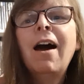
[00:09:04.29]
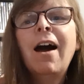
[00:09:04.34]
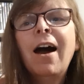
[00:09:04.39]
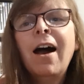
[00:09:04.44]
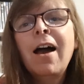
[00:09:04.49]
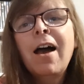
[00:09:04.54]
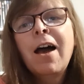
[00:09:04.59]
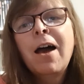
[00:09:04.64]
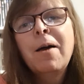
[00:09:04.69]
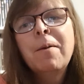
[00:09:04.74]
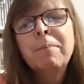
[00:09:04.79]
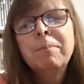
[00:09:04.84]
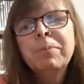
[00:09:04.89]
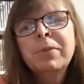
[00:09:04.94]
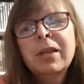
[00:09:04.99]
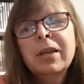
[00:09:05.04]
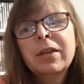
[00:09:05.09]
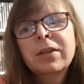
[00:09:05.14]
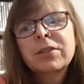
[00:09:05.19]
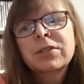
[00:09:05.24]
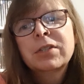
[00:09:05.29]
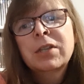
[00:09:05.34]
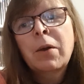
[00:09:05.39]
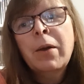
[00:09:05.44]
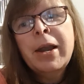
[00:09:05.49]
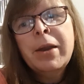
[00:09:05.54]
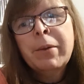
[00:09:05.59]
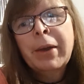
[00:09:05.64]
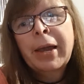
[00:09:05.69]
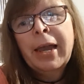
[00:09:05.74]
So
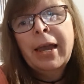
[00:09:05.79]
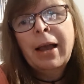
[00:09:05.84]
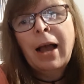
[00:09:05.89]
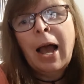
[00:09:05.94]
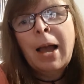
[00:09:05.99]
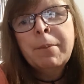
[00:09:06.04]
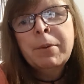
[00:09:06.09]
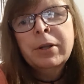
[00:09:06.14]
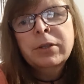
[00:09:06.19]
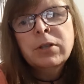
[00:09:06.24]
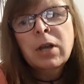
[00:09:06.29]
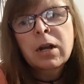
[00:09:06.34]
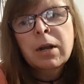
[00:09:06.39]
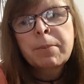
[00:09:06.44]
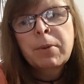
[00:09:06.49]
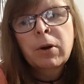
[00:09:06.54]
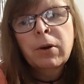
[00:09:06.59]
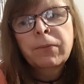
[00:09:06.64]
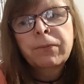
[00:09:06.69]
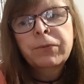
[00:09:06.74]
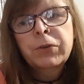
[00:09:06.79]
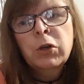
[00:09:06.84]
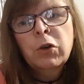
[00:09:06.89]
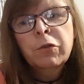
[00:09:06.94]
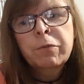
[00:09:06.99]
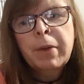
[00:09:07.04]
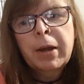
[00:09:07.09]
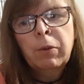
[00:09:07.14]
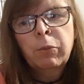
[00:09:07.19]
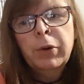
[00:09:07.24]
anyway, I'm going to talk about a few
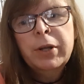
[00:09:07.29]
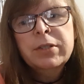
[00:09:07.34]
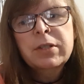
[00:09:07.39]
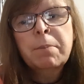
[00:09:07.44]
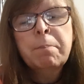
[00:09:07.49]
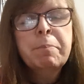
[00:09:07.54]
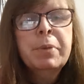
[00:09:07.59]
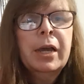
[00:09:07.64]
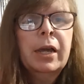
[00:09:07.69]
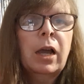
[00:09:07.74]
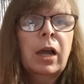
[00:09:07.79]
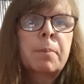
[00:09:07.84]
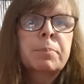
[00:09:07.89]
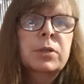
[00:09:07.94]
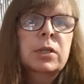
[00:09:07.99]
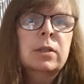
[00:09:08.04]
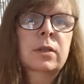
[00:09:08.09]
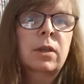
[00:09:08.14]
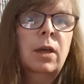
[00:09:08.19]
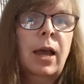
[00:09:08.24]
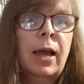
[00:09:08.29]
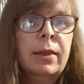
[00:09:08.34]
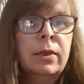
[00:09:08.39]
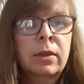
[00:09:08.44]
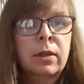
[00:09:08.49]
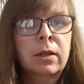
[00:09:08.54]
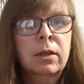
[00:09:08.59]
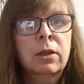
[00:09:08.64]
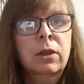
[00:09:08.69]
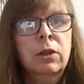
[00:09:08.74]
of my recent pickups at
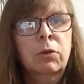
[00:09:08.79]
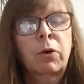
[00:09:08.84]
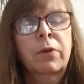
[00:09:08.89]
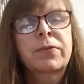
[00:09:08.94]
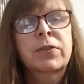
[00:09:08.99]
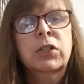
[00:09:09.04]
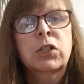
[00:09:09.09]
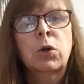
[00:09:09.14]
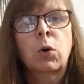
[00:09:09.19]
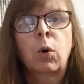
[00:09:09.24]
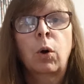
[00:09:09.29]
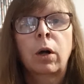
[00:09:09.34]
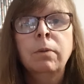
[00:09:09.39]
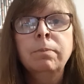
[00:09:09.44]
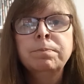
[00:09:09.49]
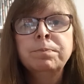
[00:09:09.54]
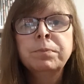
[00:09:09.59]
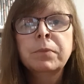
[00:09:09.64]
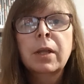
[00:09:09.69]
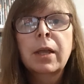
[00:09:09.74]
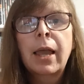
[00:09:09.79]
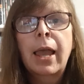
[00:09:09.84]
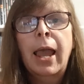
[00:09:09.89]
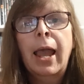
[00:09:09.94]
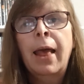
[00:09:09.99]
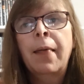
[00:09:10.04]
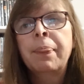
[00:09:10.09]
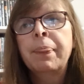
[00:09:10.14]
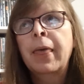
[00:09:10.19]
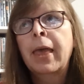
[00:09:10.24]
the thrift store,
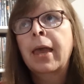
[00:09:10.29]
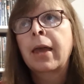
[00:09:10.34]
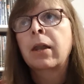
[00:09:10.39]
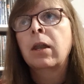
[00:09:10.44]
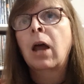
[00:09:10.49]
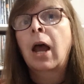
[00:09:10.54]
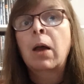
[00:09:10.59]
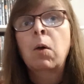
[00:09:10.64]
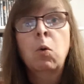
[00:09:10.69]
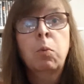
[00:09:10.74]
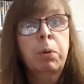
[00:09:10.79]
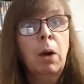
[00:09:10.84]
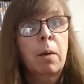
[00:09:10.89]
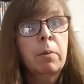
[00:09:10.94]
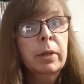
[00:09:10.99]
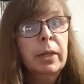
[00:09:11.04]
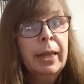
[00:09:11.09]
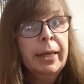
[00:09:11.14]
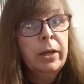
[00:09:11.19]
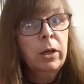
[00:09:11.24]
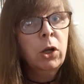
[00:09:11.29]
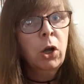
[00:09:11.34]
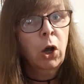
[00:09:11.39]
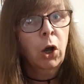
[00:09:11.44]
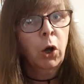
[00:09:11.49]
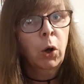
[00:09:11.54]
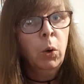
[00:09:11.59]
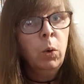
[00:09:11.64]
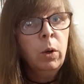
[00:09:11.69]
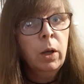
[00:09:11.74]
and then I will probably let you
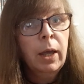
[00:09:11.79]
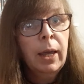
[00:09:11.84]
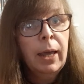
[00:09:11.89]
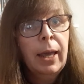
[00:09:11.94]
go.